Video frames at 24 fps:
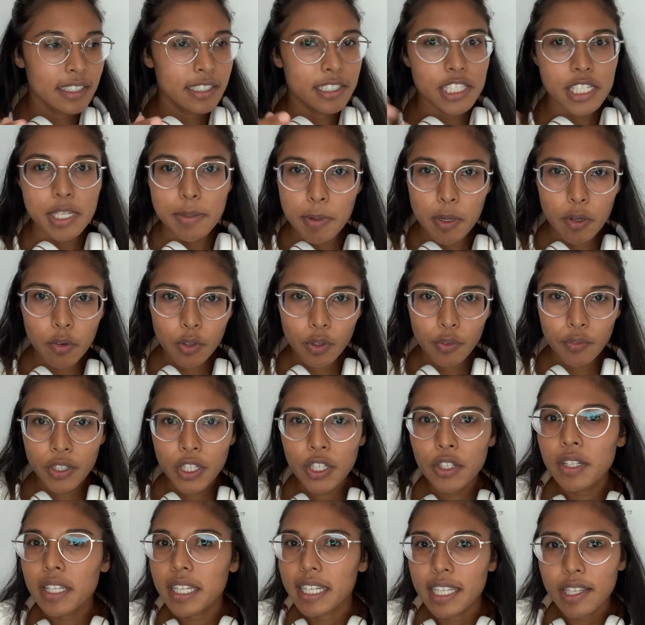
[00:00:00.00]
to be
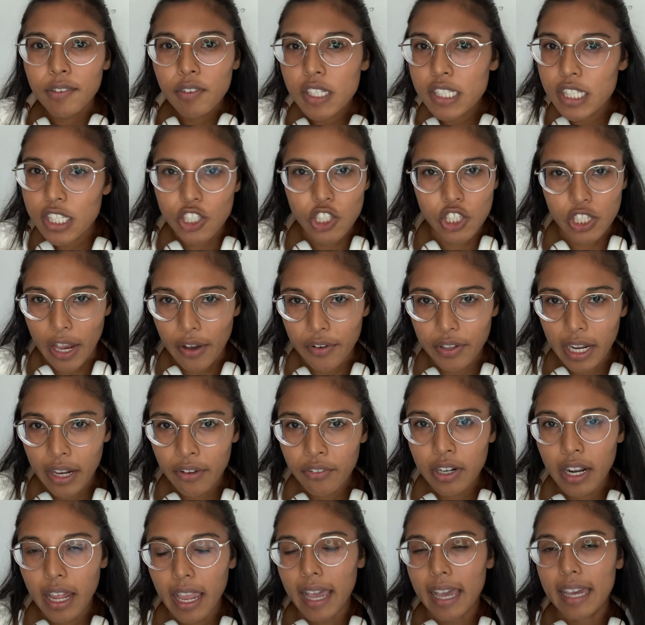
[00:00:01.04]
reviewed, give us a shout
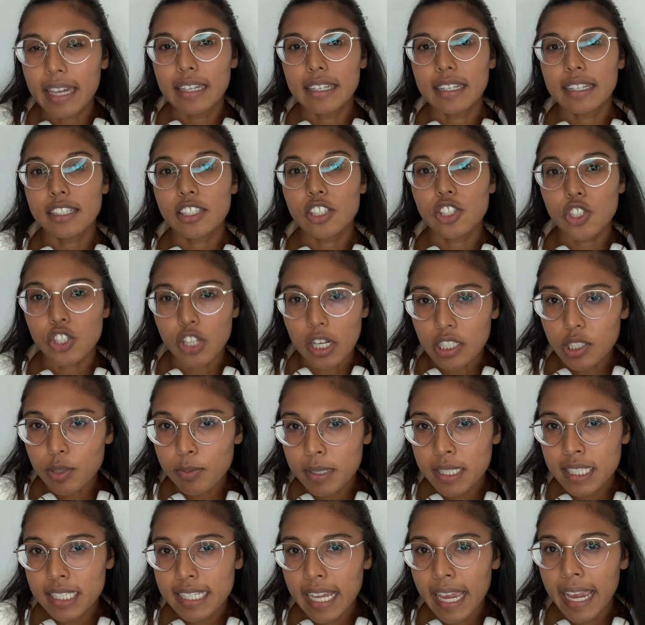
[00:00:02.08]
out at
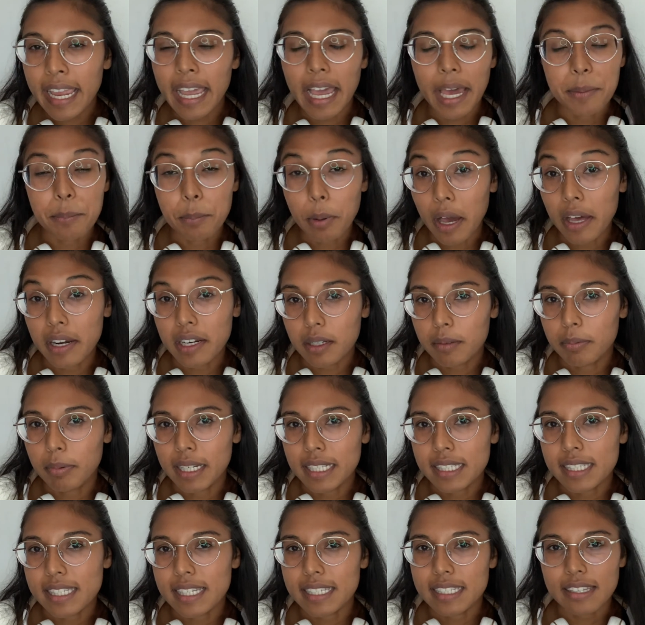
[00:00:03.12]
Judgment Day at
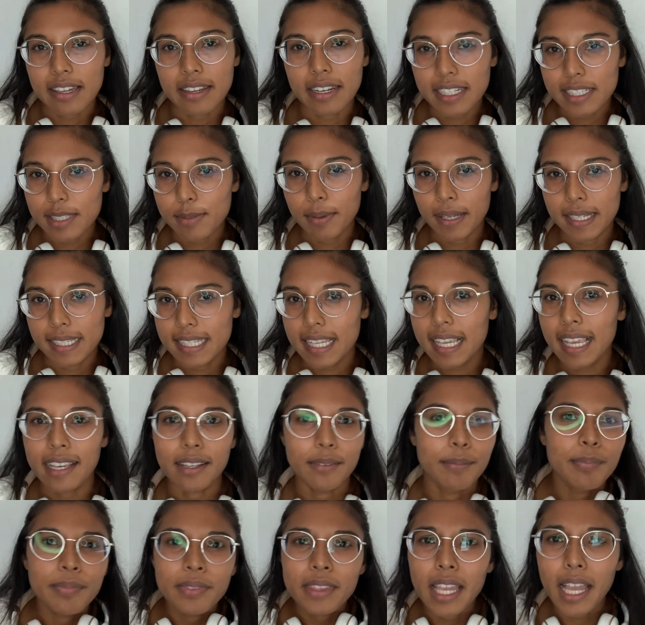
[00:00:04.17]
productmindset.xyz.
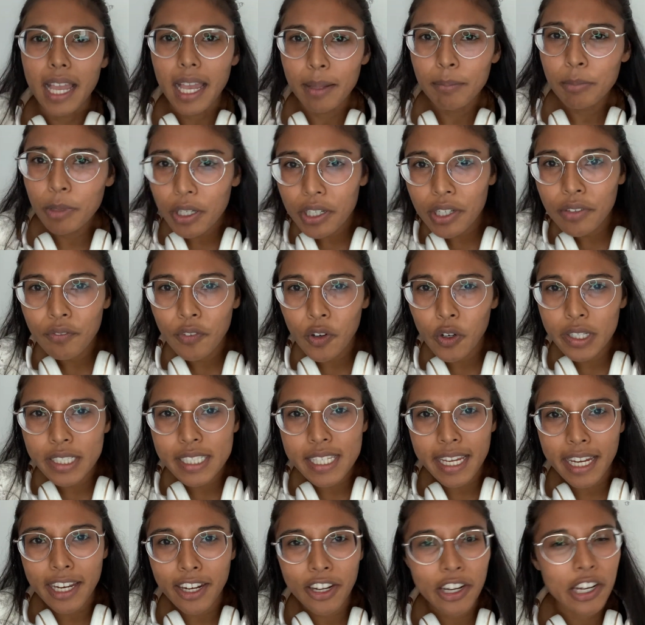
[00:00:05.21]
I'm looking forward to
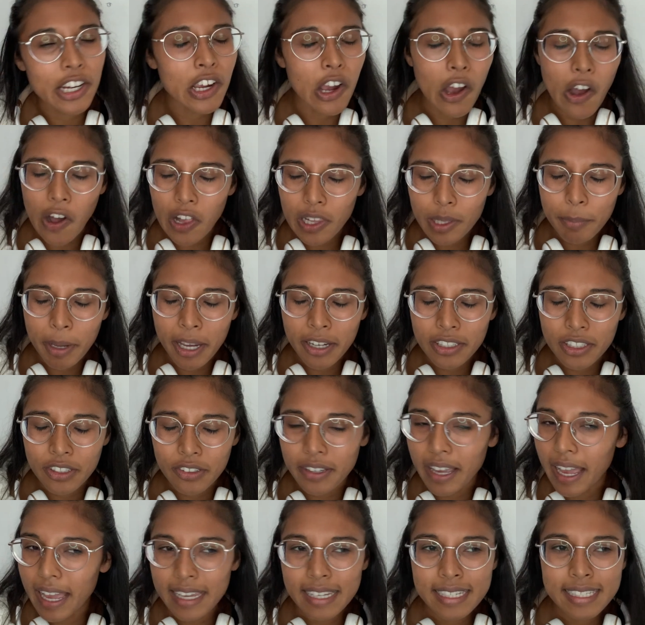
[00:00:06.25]
hearing all about you
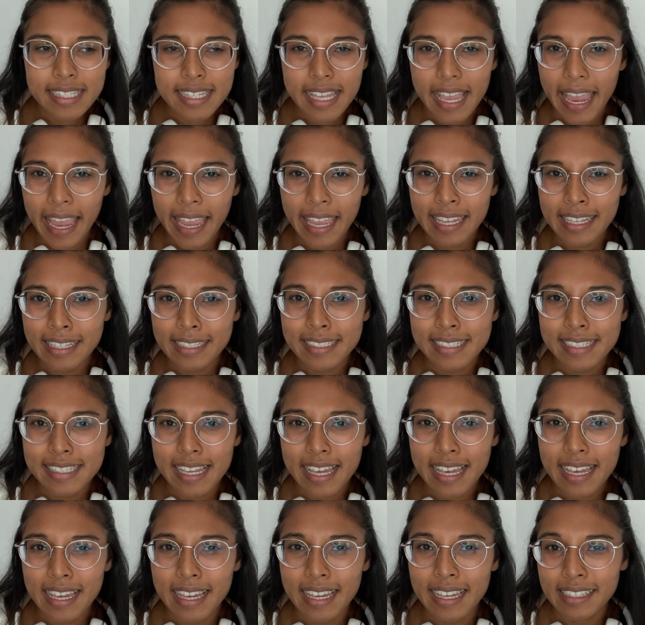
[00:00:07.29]
guys and
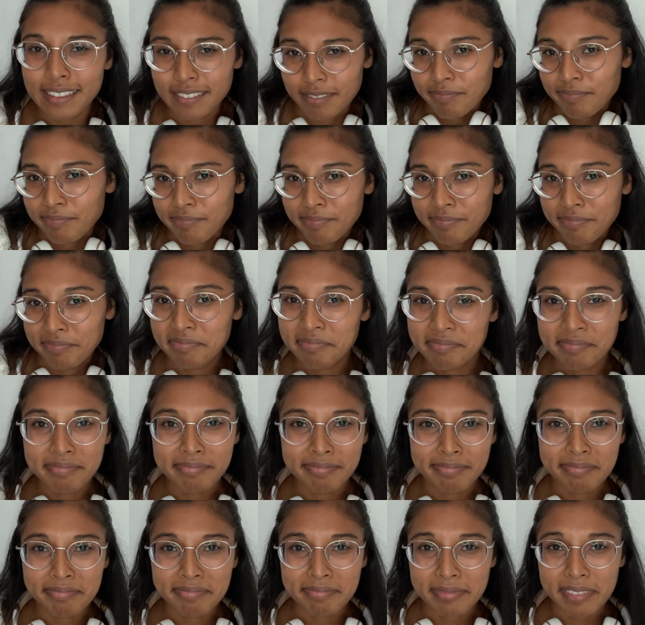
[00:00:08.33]
uh,
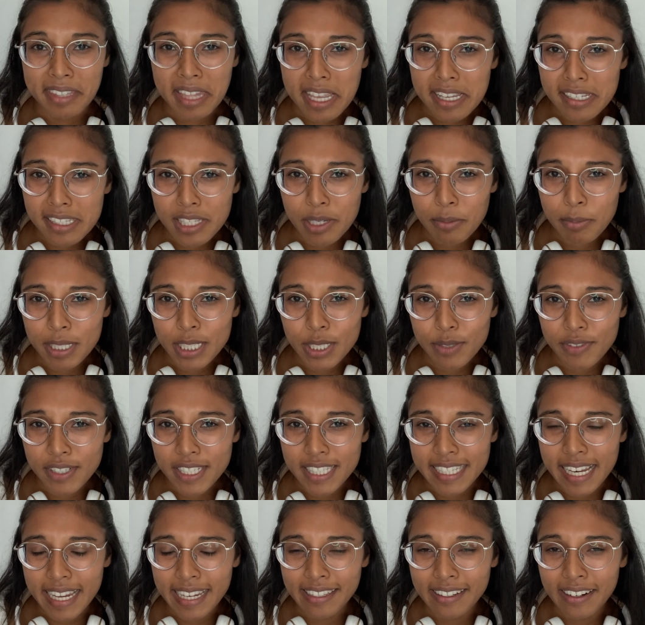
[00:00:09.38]
thanks so much for
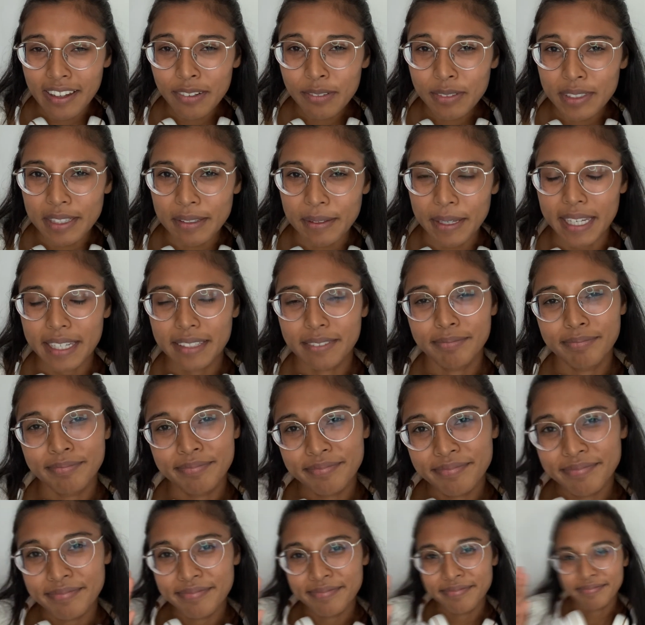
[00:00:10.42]
staying on with me.